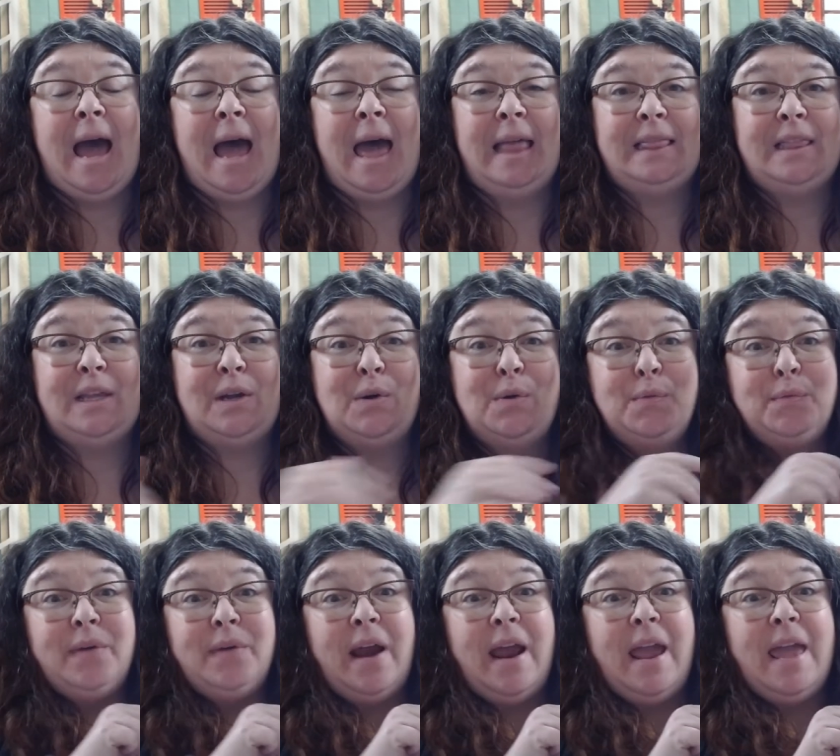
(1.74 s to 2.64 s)
Hello,
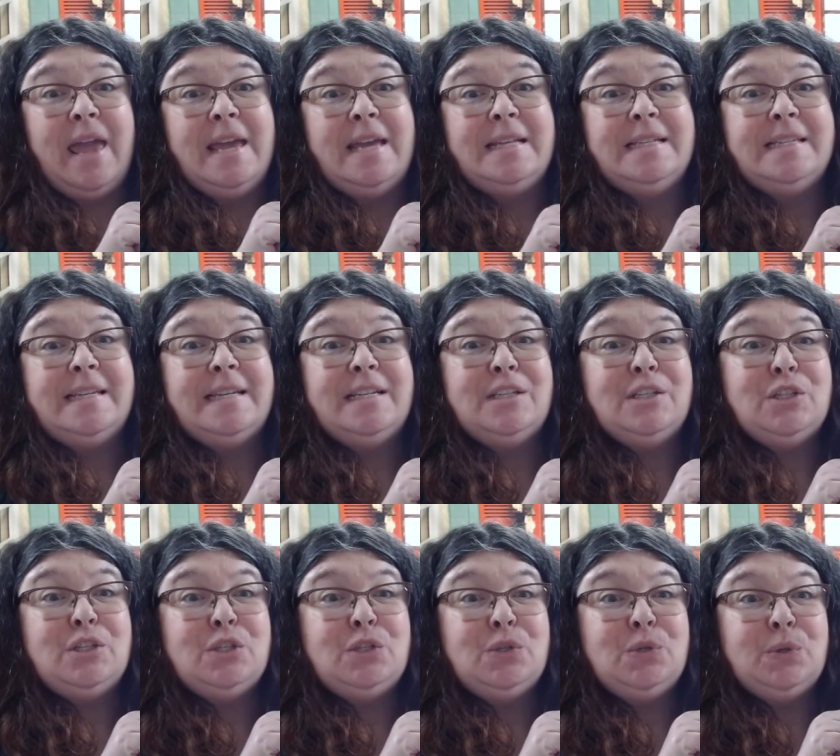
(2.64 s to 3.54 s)
friends! It's
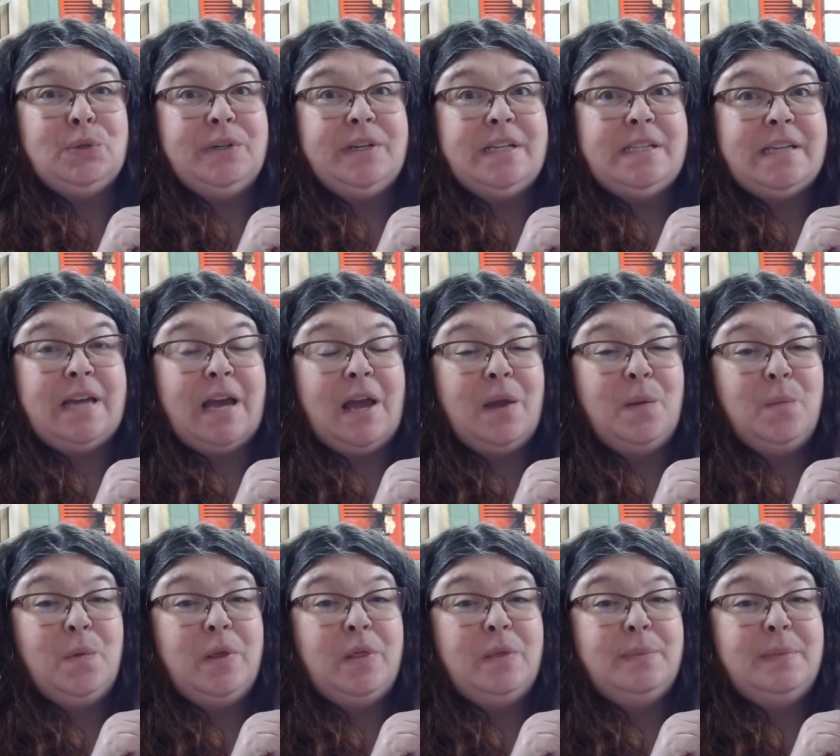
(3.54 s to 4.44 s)
story time
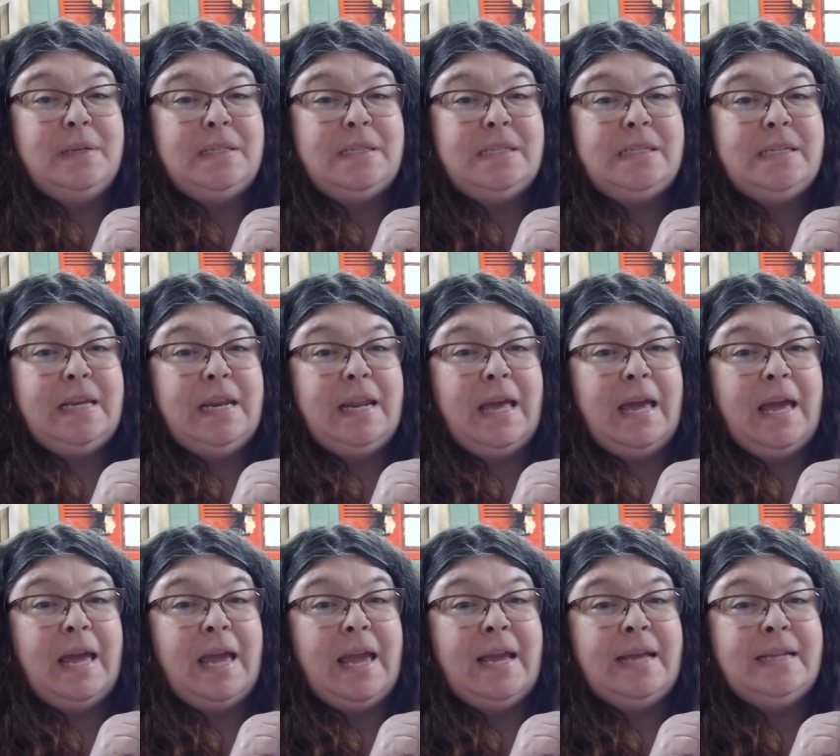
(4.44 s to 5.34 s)
with Miss
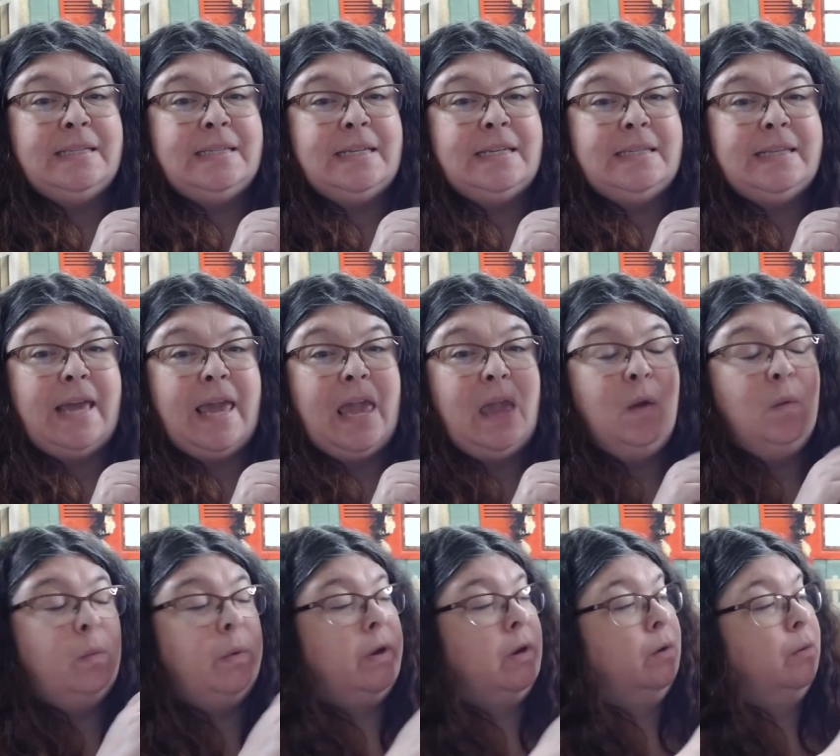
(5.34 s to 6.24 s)
Dina, and today
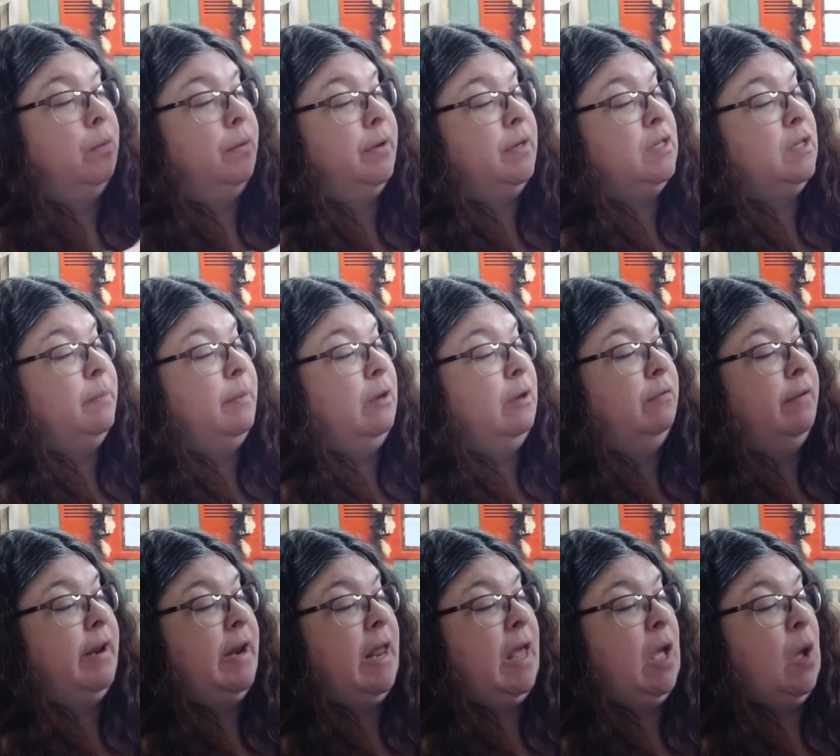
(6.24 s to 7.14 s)
we are going to be
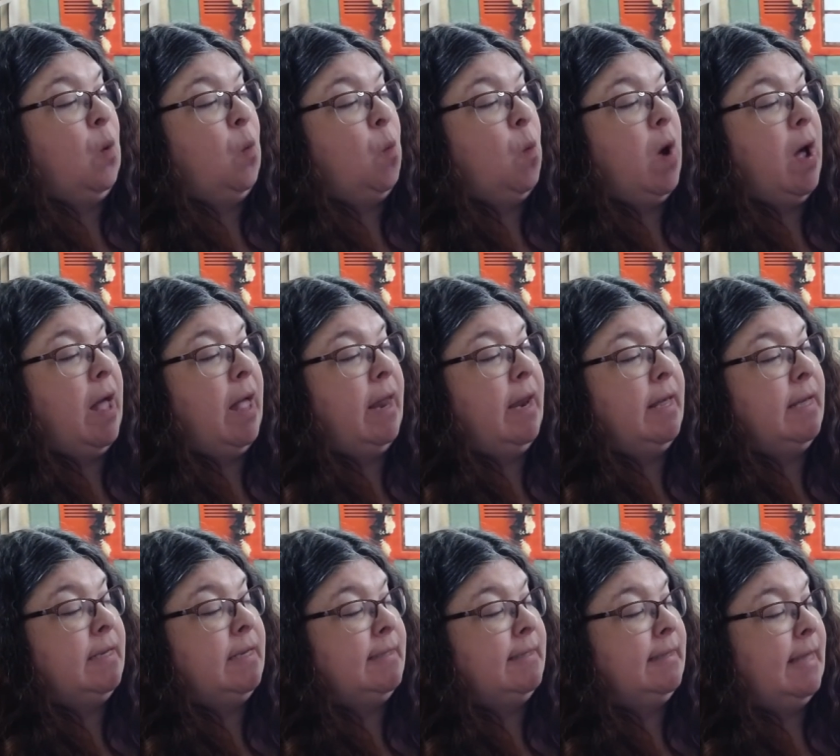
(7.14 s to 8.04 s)
reading What
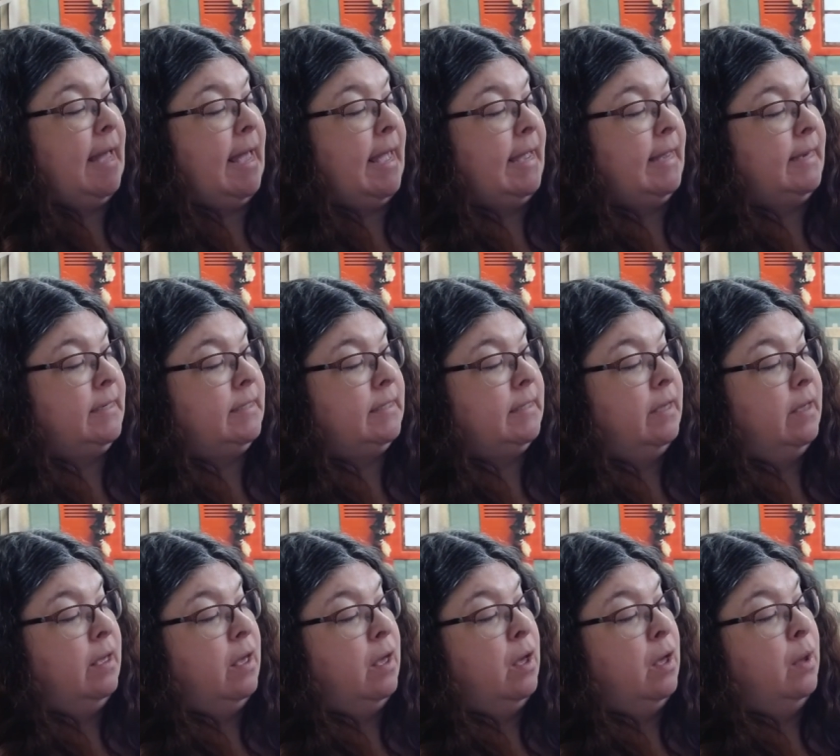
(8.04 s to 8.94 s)
is Light
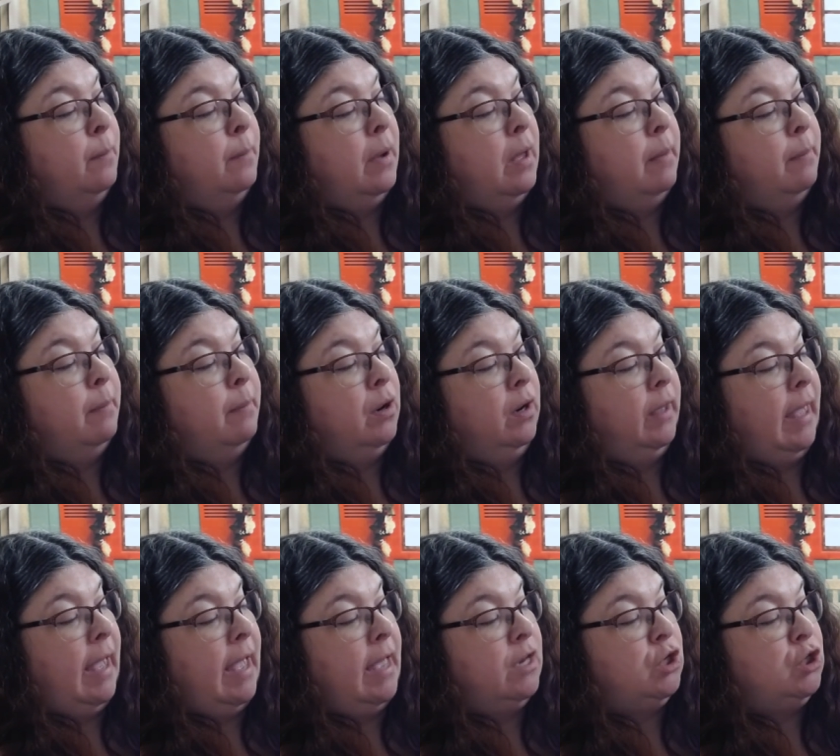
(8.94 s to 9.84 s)
by
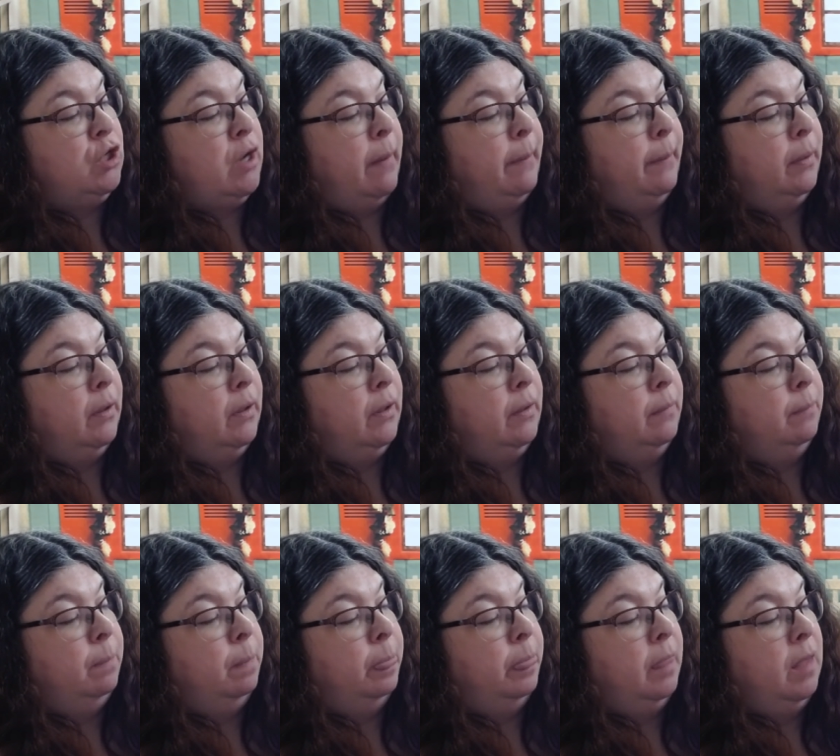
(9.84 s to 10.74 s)
Markette Sheppard,
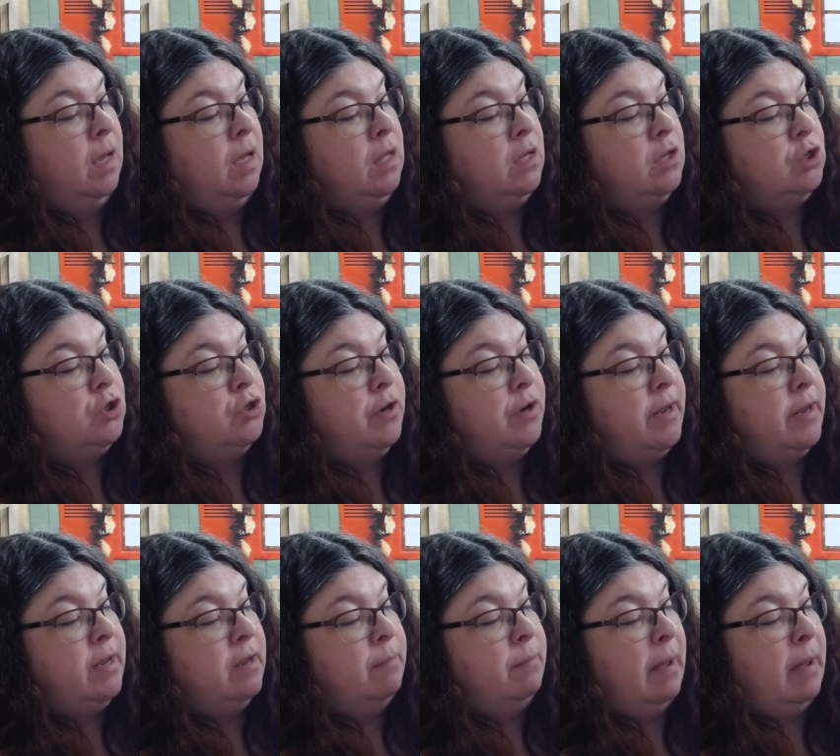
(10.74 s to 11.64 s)

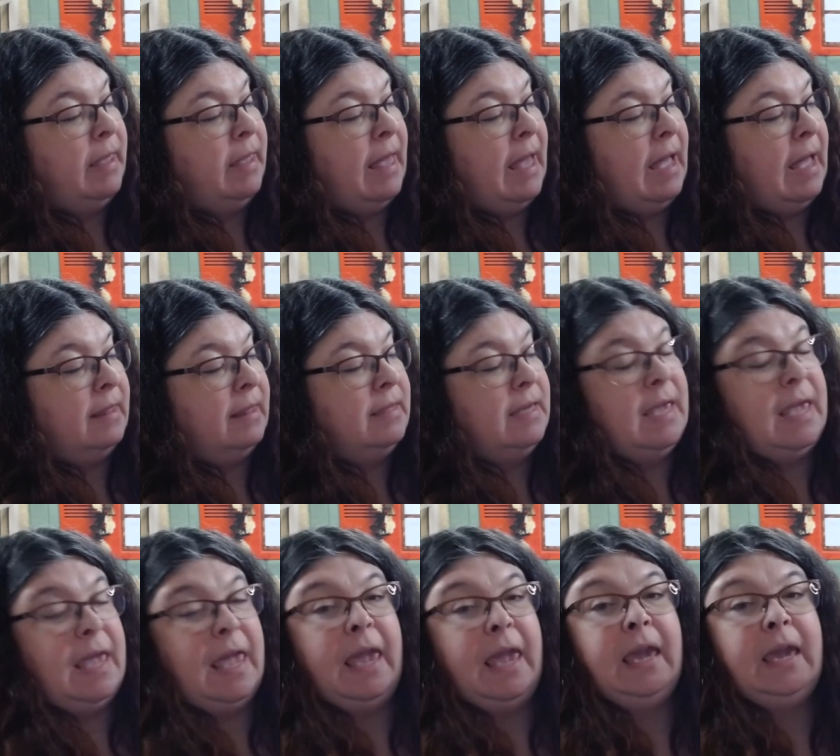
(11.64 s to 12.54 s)
illustrated by
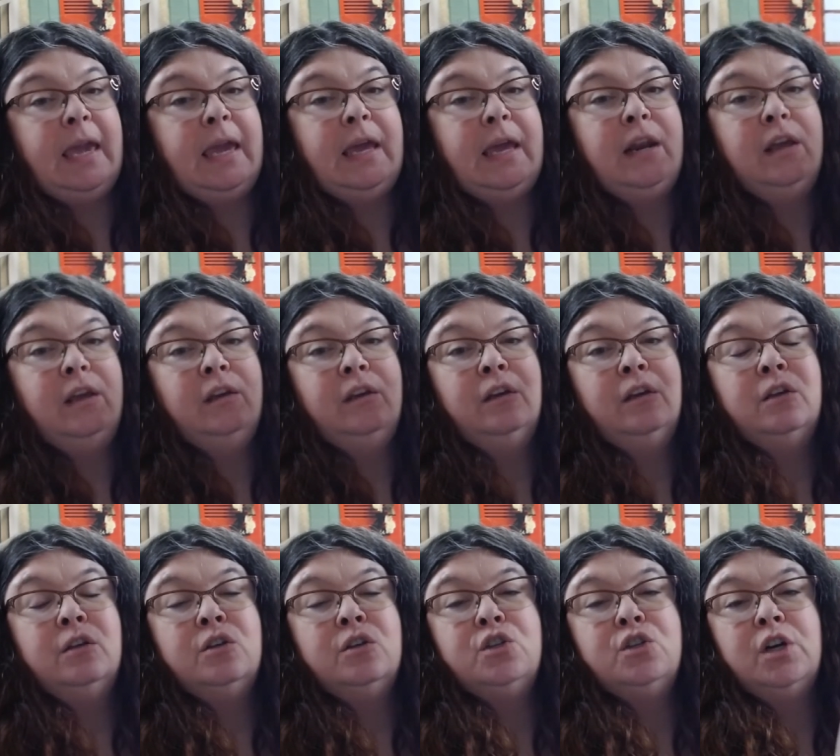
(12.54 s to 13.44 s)
Cathy Ann
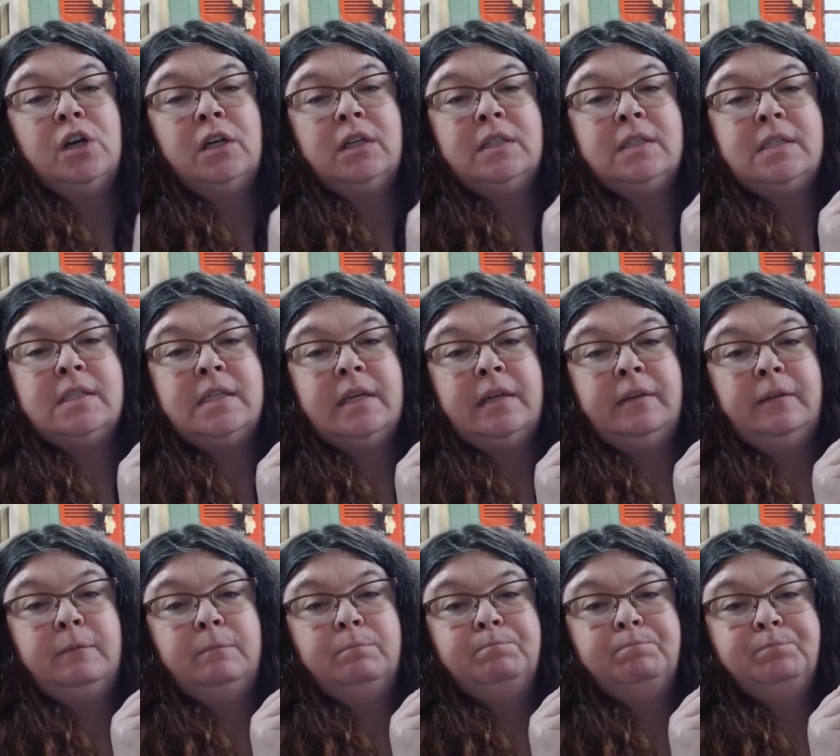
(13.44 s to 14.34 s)
Johnson.